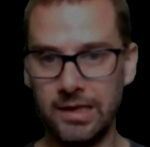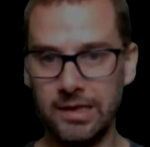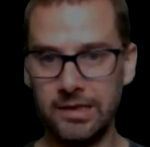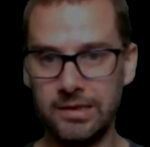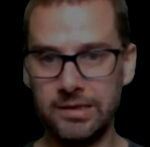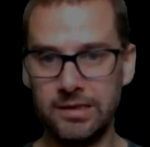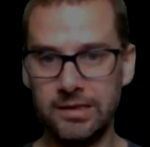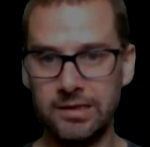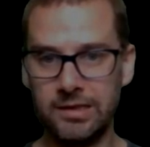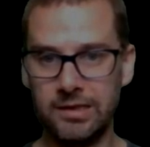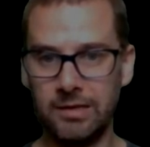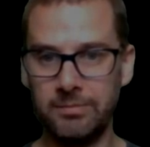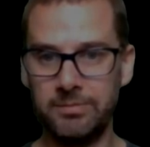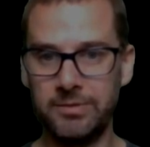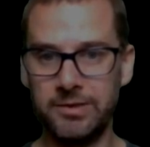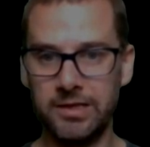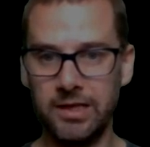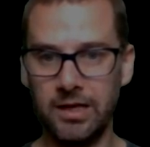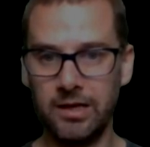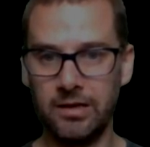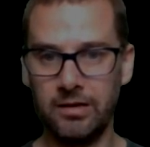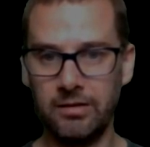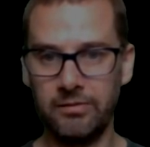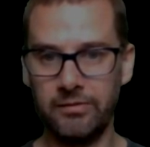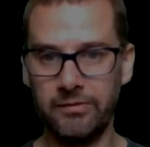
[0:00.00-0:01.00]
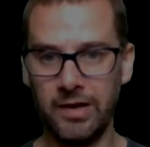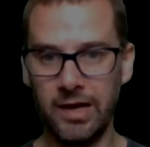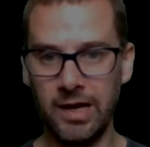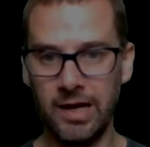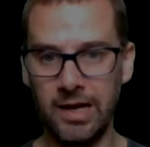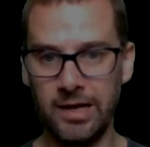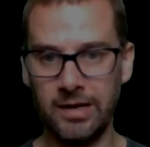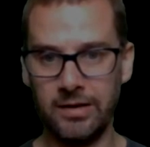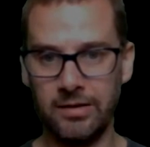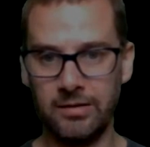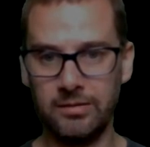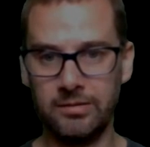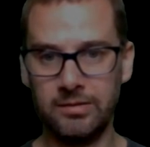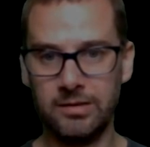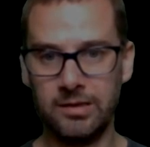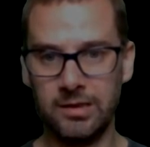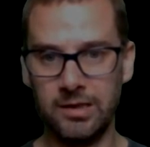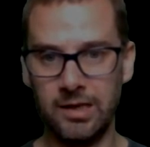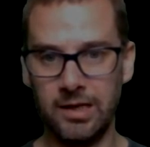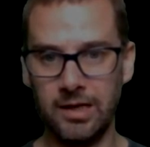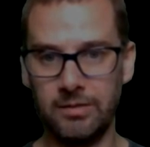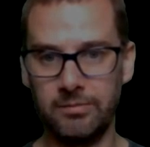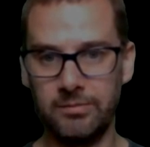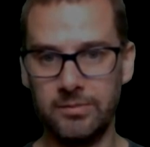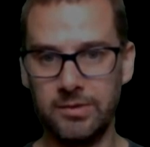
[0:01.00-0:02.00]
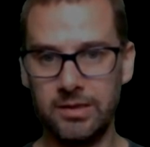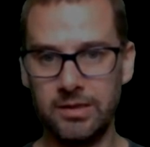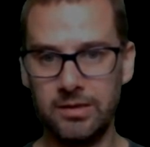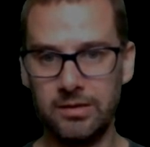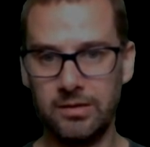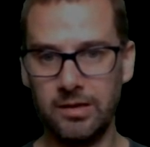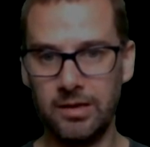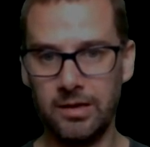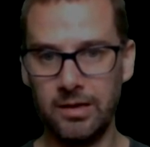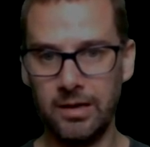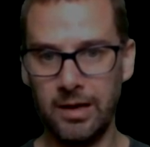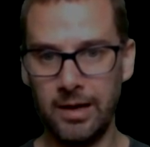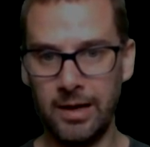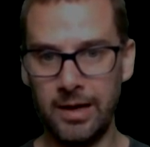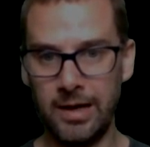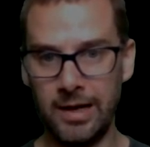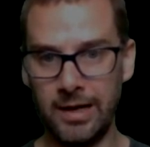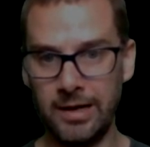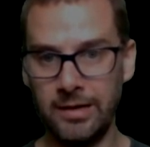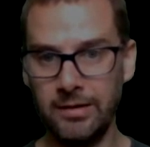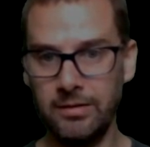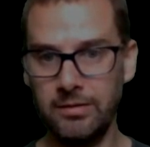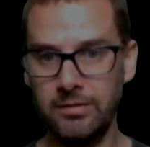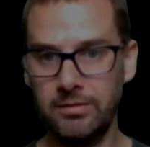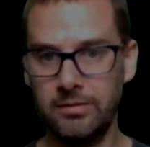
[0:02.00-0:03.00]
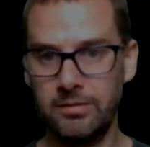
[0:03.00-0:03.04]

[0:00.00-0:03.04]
a subset of n times n,